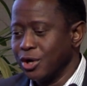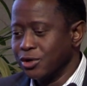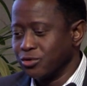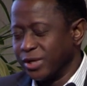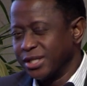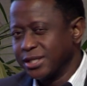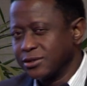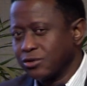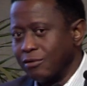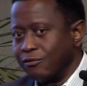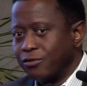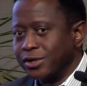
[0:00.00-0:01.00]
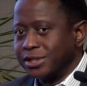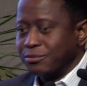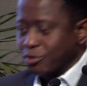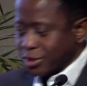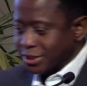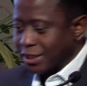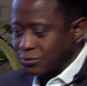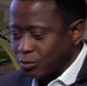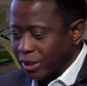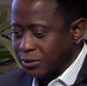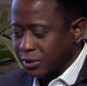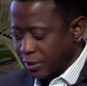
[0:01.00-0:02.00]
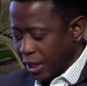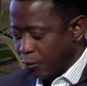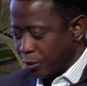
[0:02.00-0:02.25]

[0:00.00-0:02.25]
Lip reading: So this is comforting because that's what we